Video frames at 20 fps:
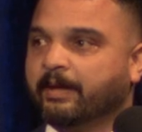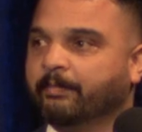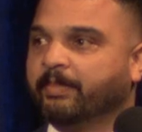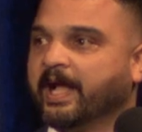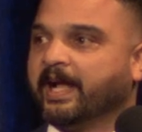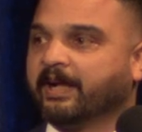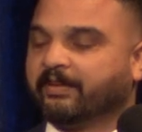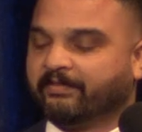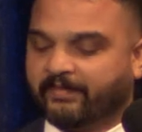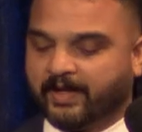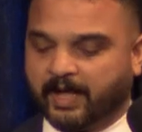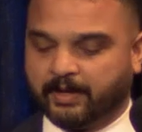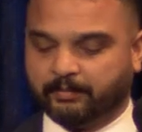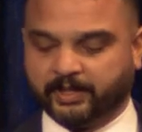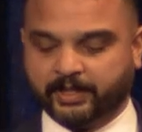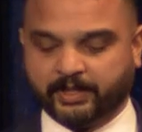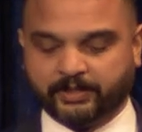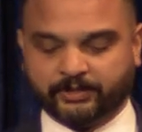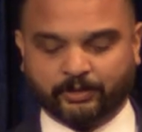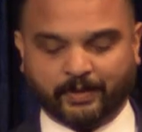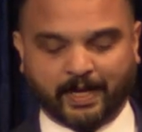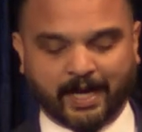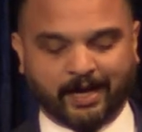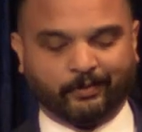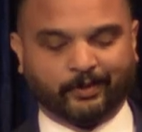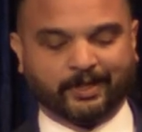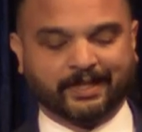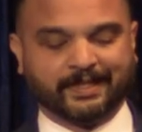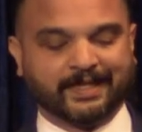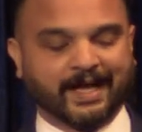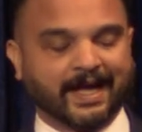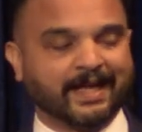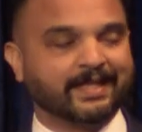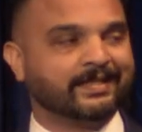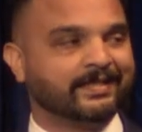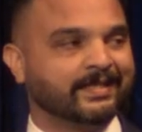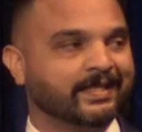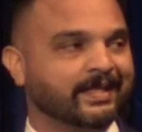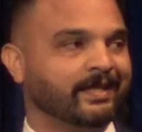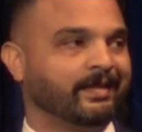MPAC family, to our
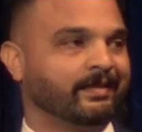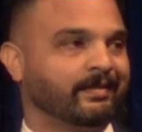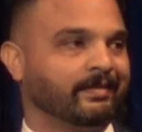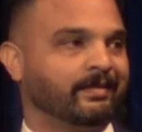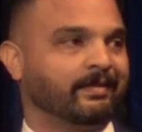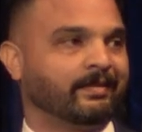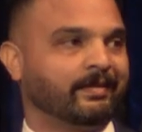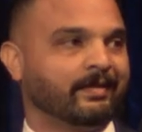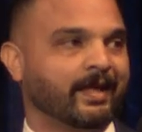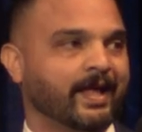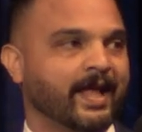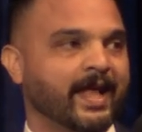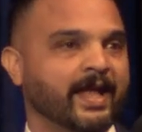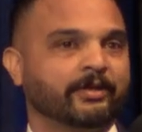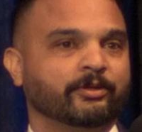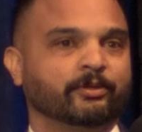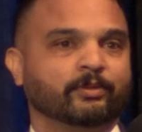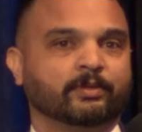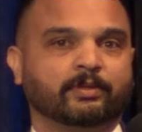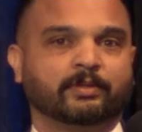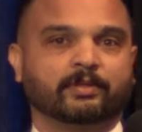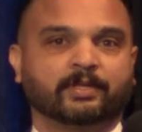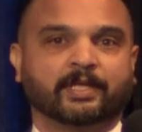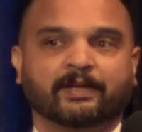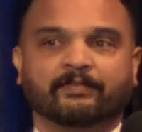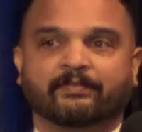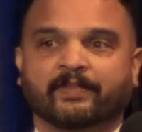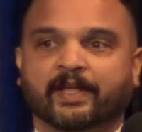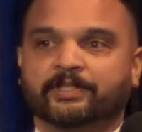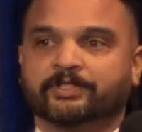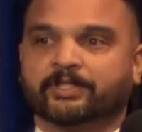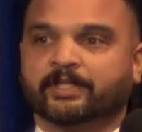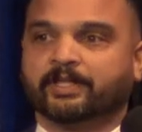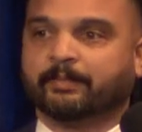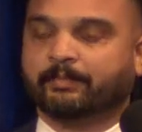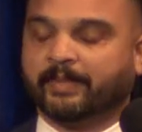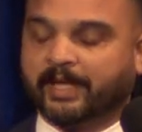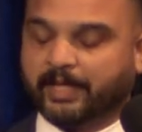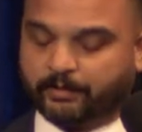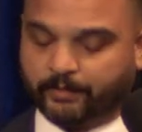19th annual convention
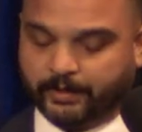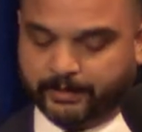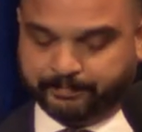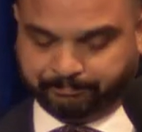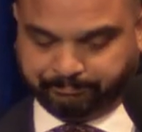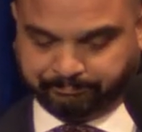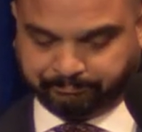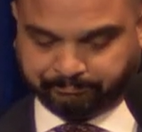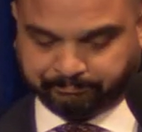and banquet.